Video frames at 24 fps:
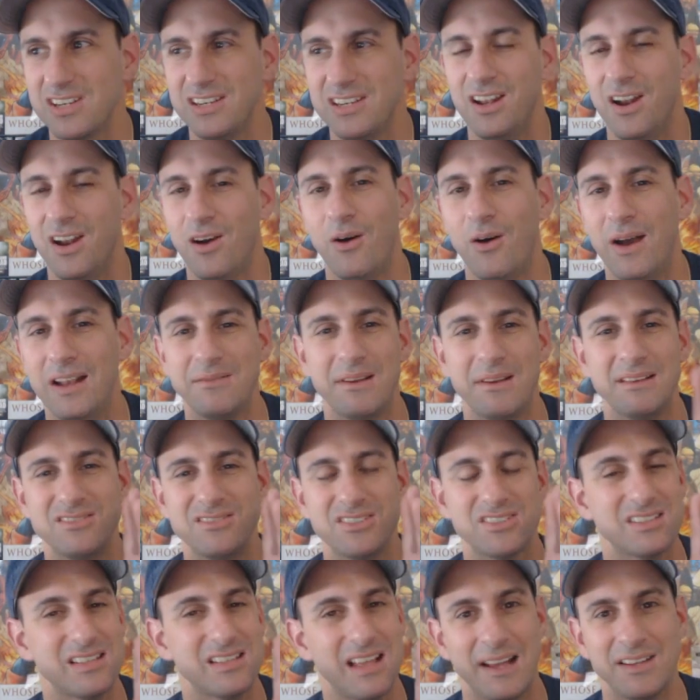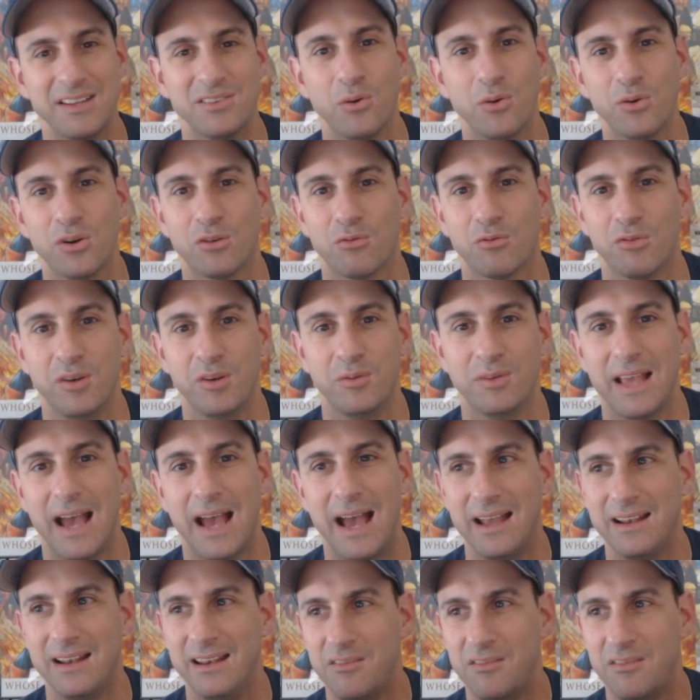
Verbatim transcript: You know, I don't agree with that,